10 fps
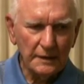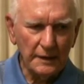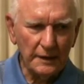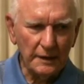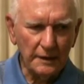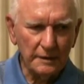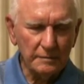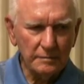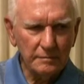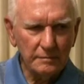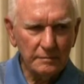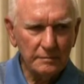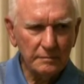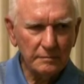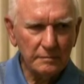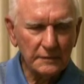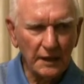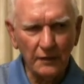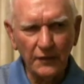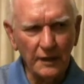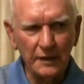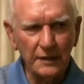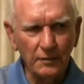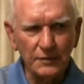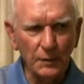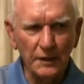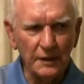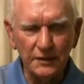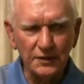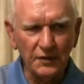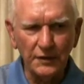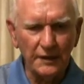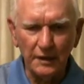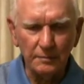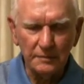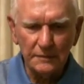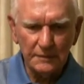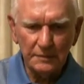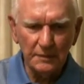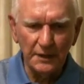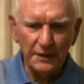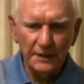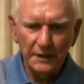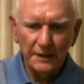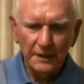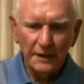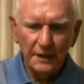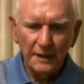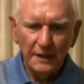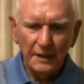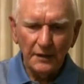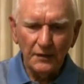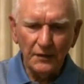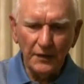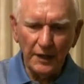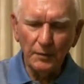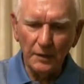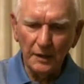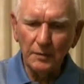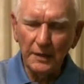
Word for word: and I forgot there was one of the three of them, but they were a little